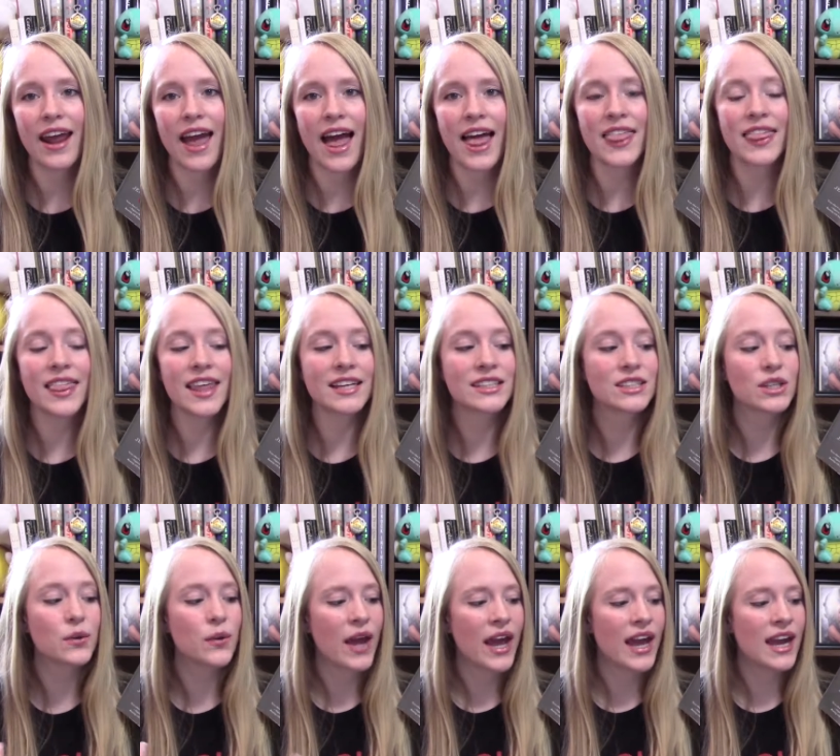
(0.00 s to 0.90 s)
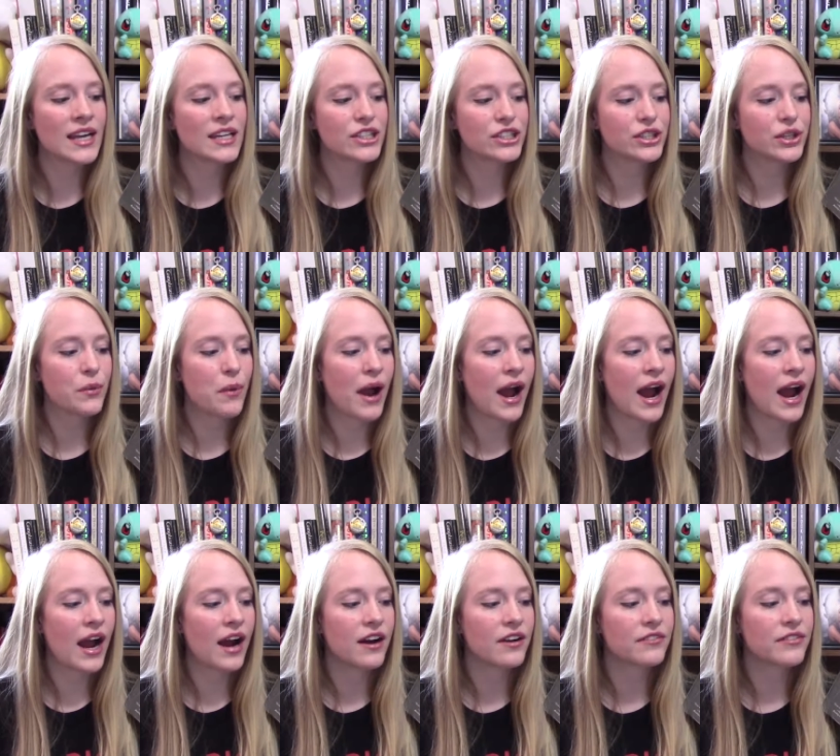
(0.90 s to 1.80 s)
and it's okay to
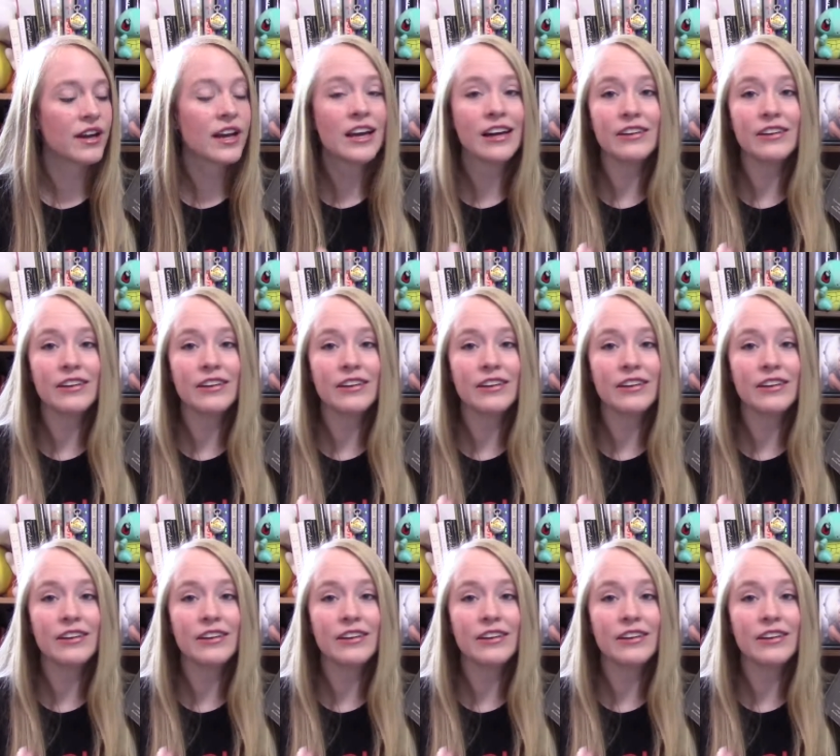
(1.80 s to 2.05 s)
have